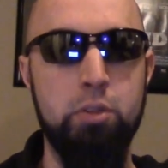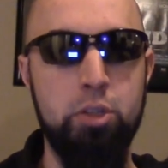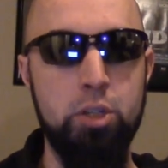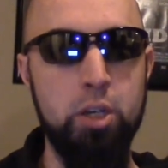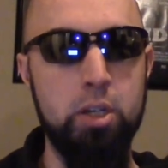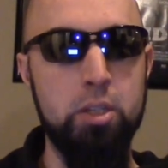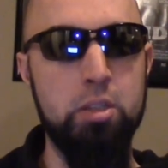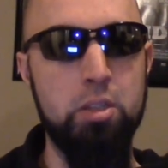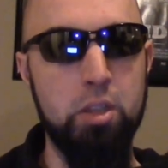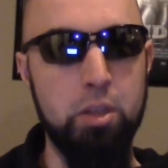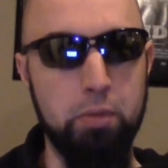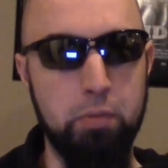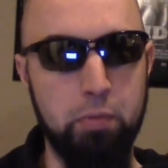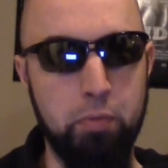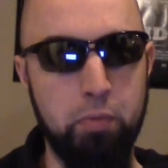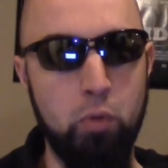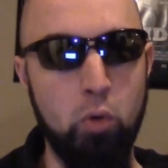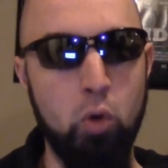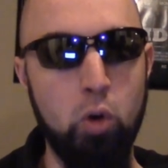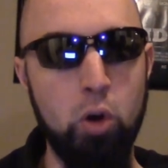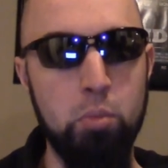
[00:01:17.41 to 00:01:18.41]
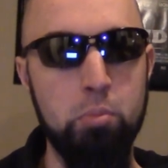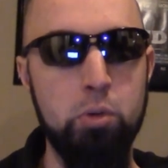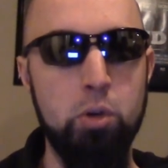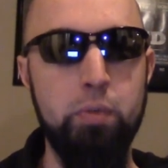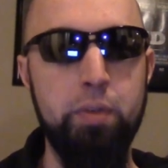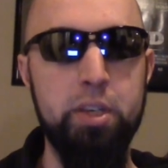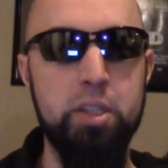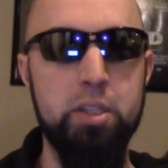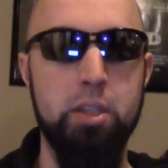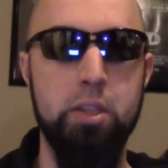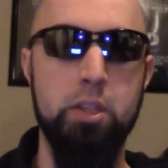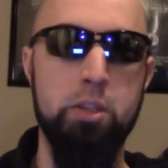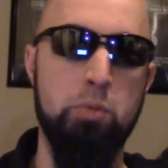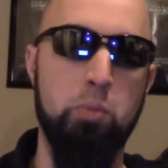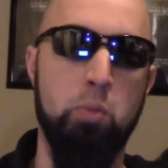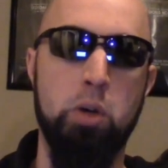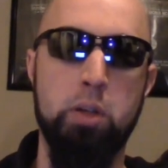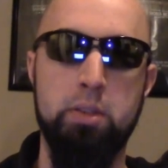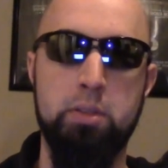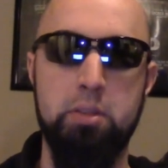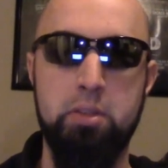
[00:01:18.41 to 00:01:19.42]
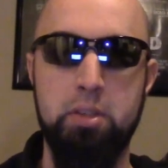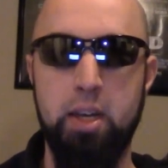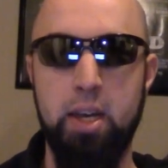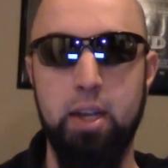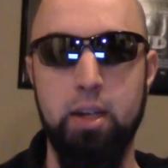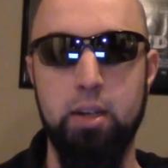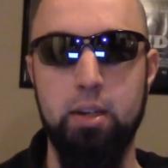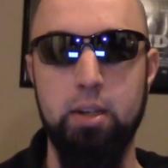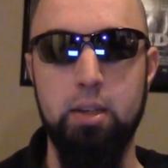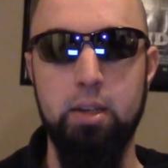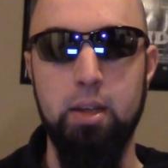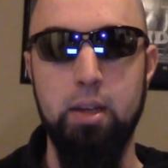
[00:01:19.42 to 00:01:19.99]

just the 4 movies in this one set.